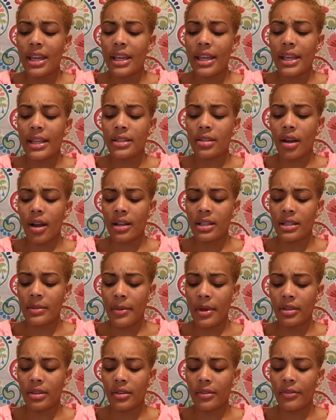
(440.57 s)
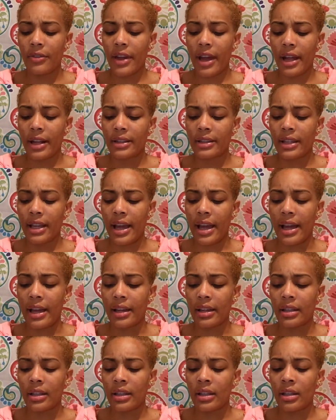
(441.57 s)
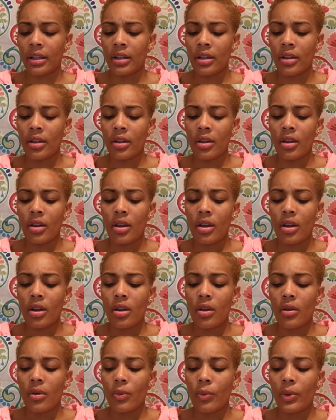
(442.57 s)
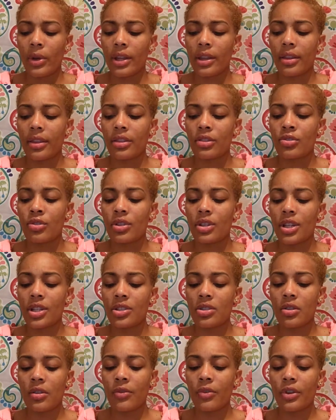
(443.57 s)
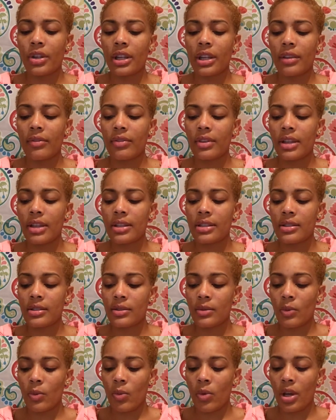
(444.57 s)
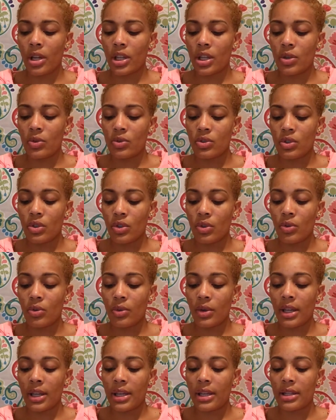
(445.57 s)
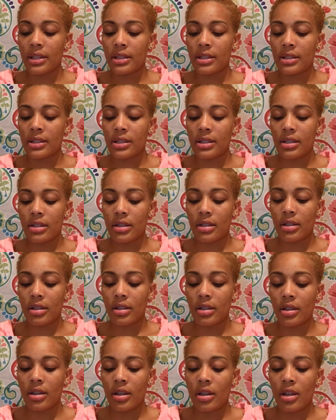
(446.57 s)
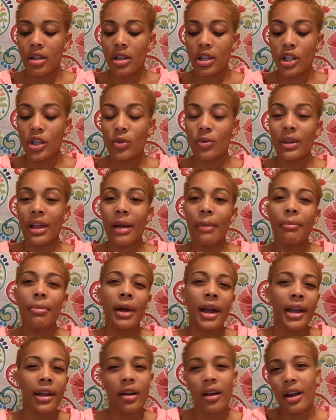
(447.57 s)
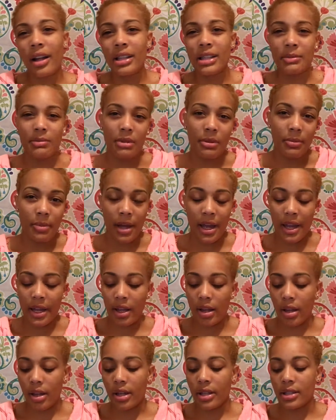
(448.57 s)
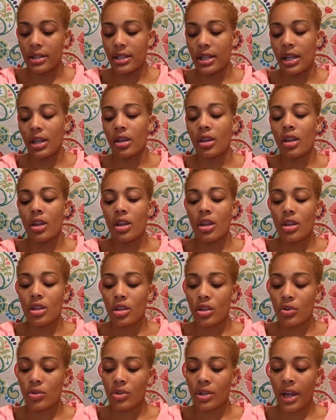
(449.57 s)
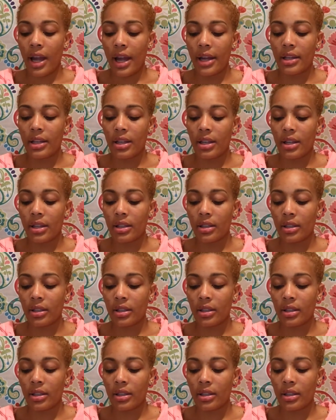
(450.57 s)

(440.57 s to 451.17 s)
he talks about the fact that with traditional forgiveness, what you do is you let bygones be bygones, and you kind of,